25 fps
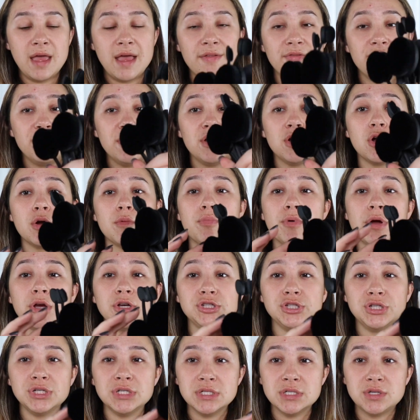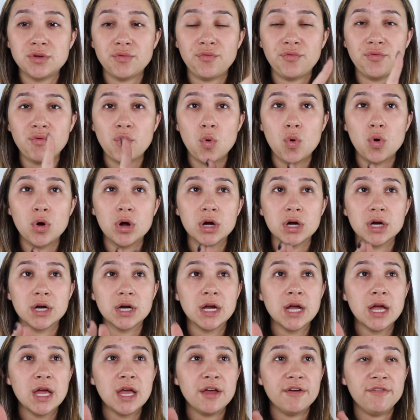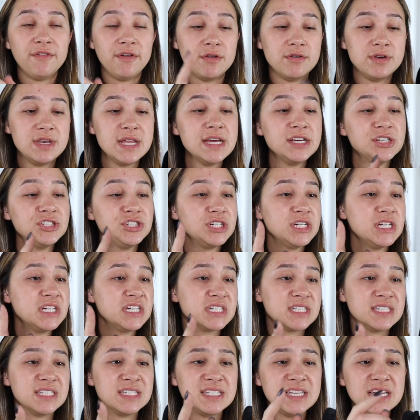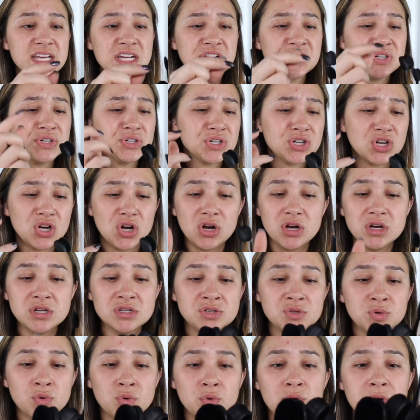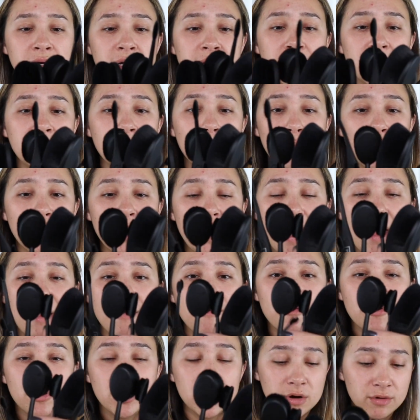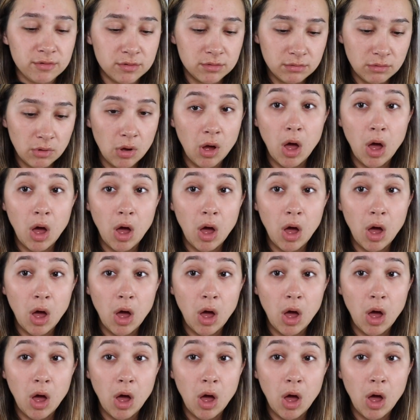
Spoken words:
and there are brushes for foundation, concealer, contouring, whatever.